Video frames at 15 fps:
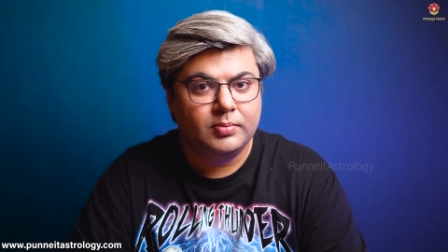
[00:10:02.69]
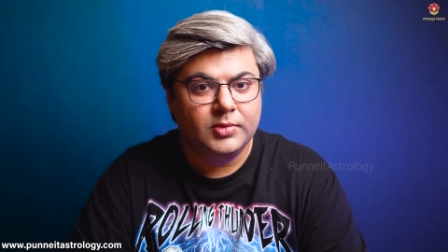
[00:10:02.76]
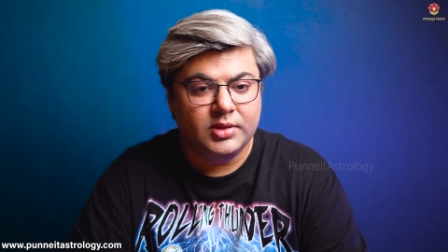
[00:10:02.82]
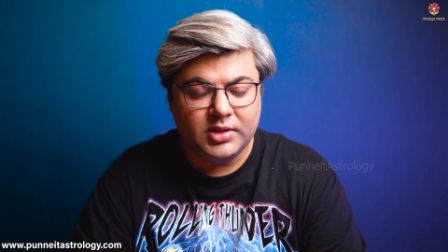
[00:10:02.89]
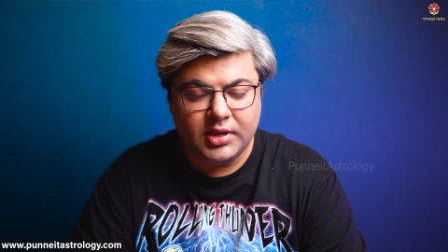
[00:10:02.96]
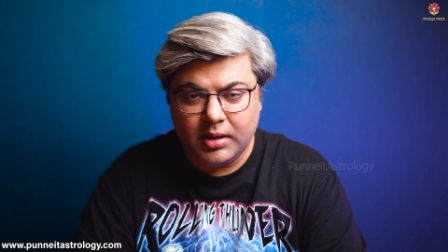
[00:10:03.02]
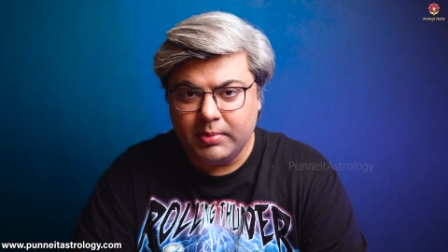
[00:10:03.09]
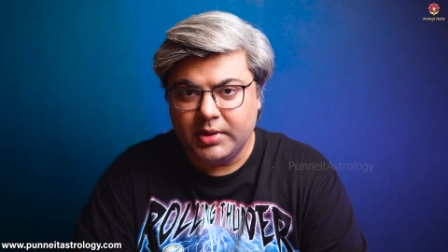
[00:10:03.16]

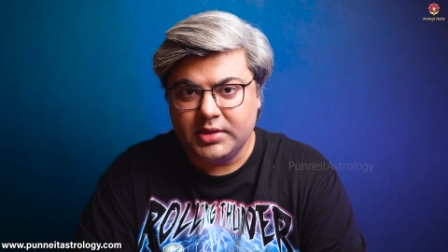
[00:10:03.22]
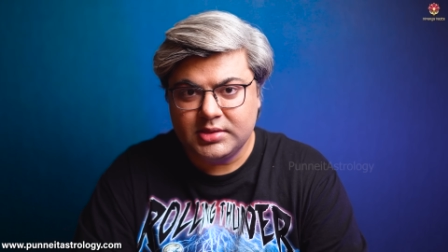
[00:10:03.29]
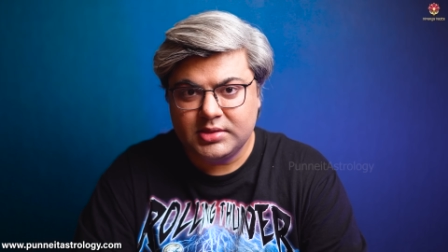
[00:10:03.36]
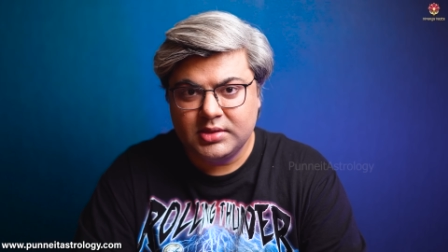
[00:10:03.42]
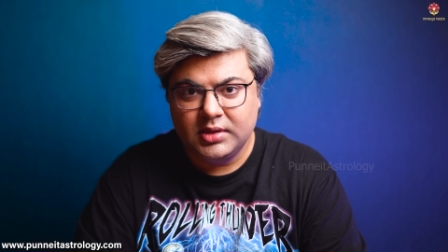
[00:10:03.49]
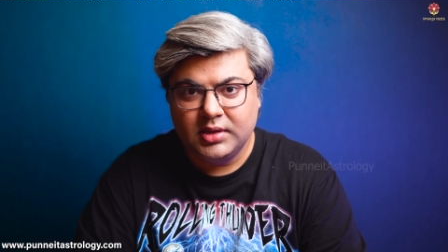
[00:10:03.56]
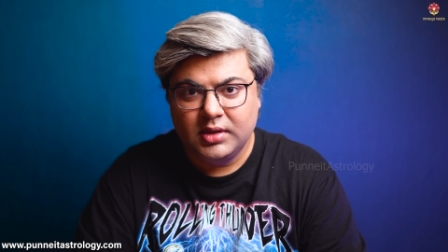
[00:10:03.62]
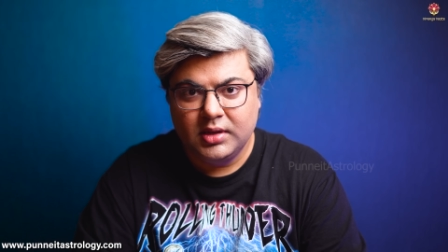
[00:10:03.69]
The theme
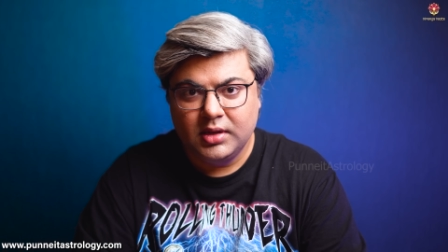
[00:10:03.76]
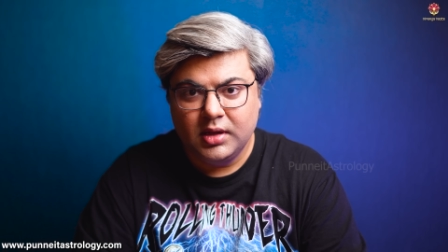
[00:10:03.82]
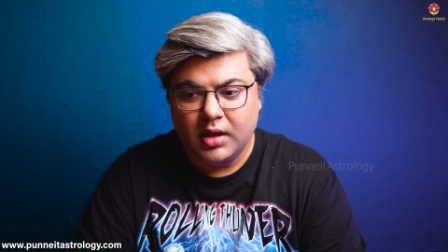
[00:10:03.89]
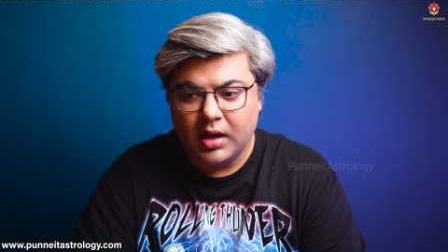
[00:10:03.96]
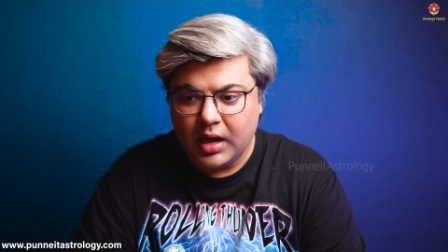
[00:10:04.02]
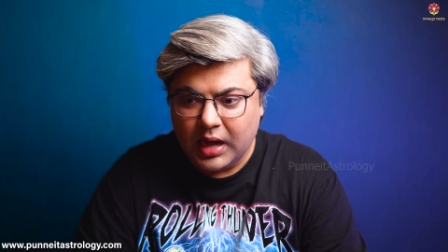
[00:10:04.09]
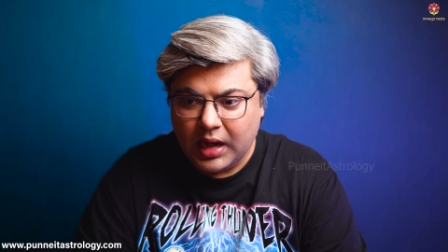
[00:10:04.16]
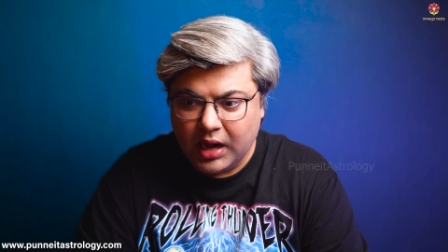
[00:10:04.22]
is,
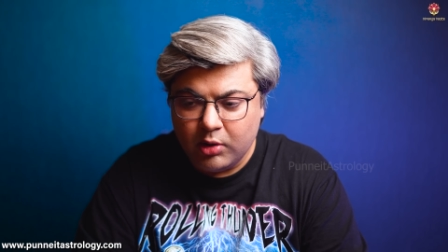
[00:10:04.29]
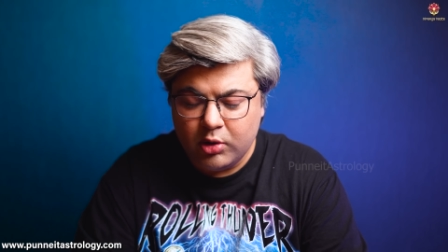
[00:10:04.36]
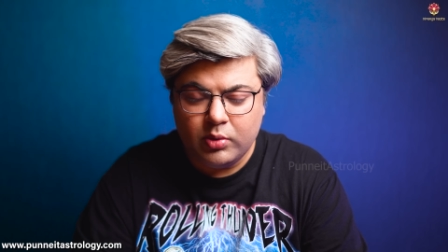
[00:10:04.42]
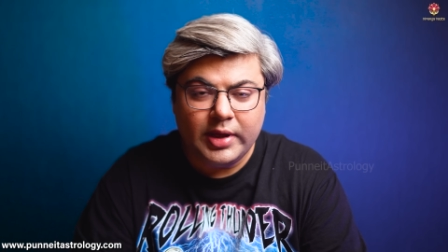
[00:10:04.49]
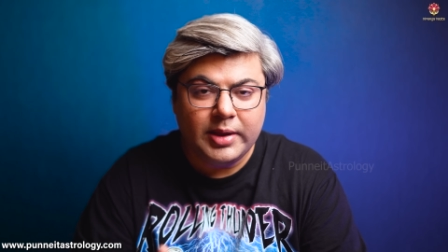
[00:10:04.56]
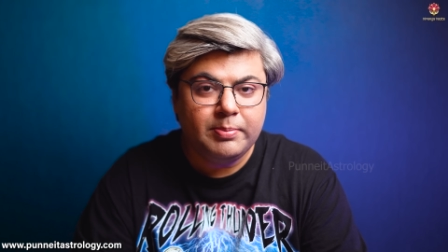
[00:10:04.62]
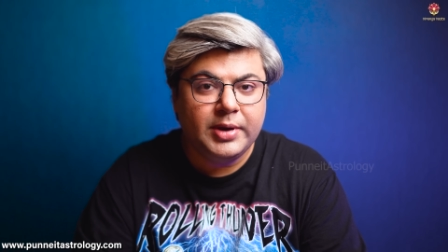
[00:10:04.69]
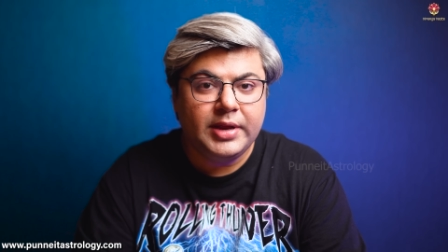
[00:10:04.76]
how
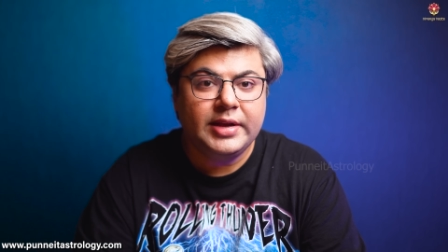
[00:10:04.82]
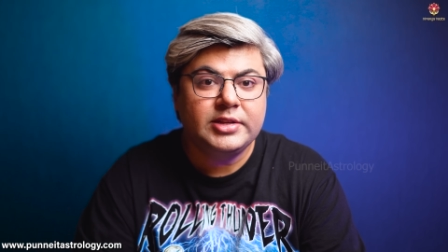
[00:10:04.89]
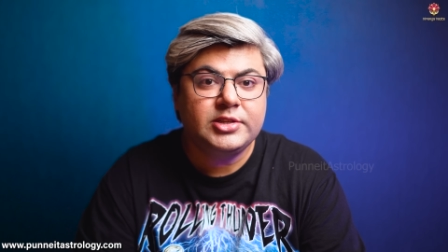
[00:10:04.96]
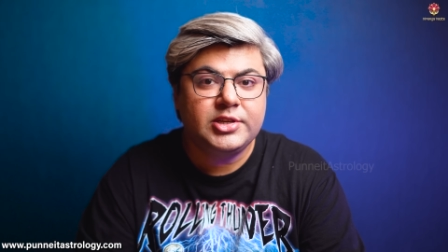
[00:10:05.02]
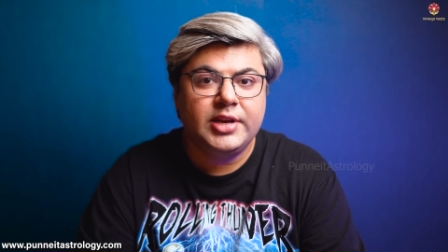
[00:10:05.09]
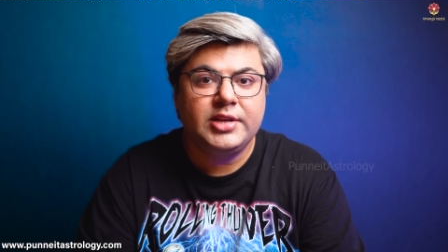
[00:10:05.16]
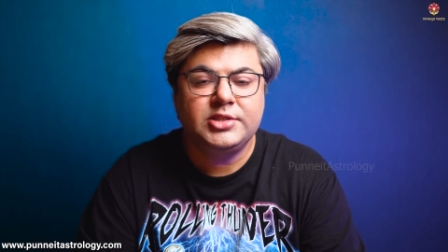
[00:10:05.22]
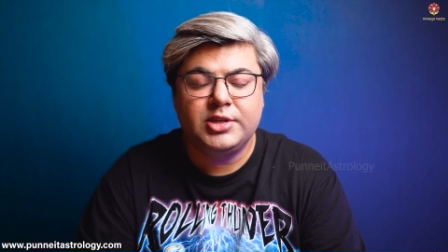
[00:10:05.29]
do I bring a
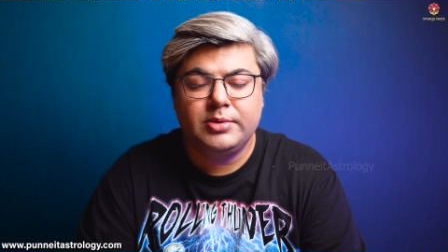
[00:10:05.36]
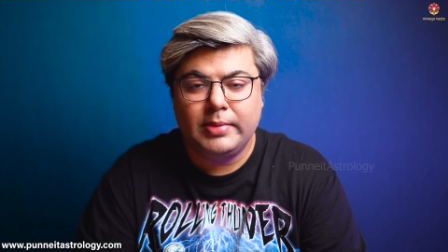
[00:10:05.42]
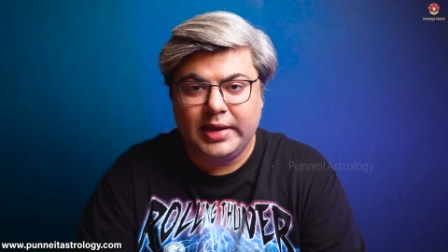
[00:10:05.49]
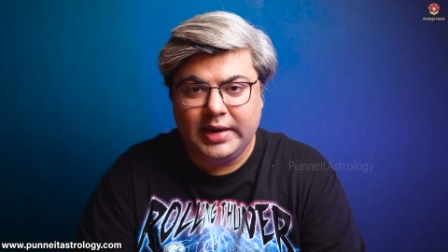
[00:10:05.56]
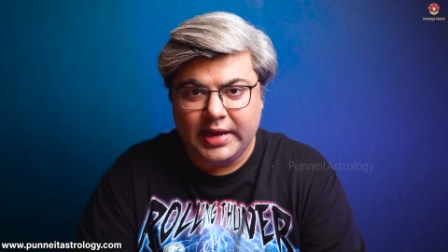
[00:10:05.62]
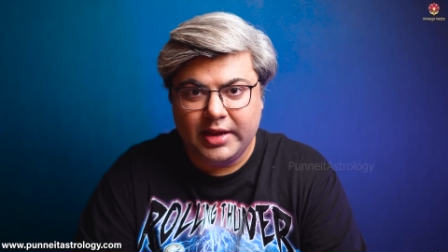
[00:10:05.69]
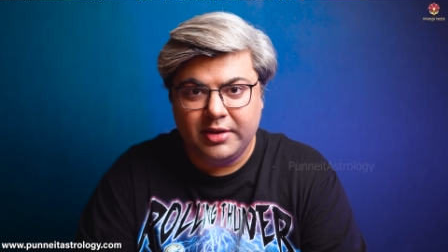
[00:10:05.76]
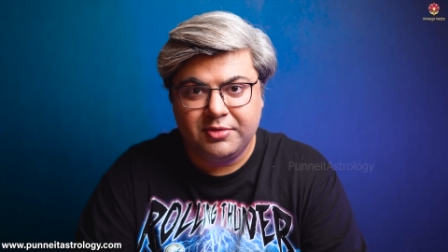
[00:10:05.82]
change in
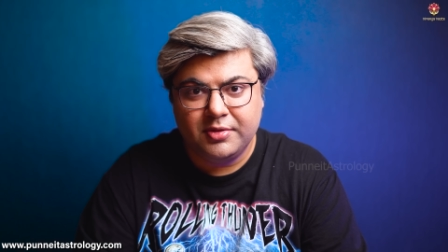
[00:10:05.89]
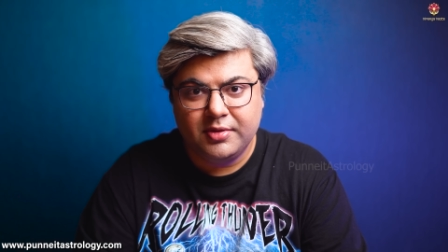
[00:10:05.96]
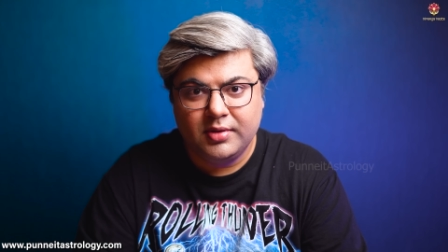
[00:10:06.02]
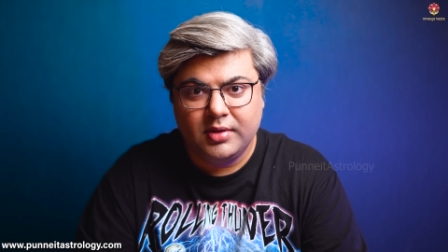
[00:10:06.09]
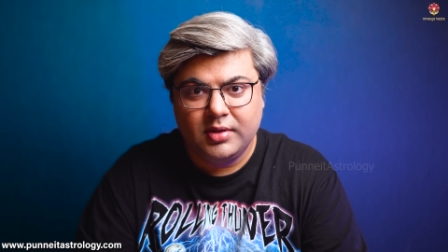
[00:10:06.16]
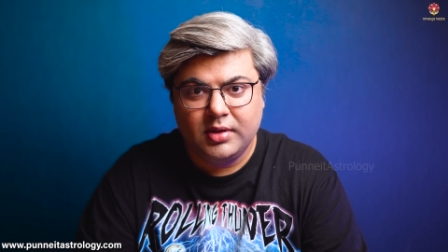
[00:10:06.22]
my life